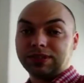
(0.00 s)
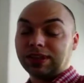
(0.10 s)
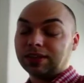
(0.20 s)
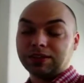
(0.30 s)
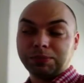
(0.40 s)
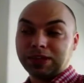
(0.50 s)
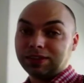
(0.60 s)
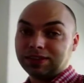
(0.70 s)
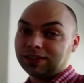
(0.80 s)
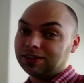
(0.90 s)
and that can be
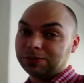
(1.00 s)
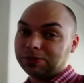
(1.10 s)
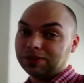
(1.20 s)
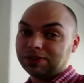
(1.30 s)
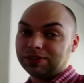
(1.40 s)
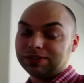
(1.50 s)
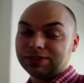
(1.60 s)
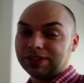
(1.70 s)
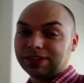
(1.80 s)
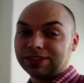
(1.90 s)
anything, it can be
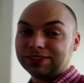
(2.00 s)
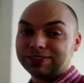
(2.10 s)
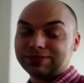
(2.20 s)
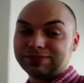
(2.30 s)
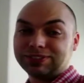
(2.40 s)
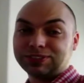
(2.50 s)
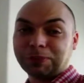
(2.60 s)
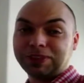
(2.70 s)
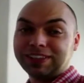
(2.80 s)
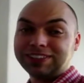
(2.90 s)
a
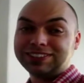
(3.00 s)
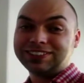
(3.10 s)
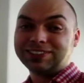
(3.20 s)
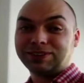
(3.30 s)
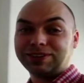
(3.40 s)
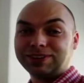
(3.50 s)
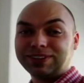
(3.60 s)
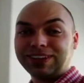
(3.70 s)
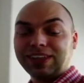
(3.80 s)
shopping list or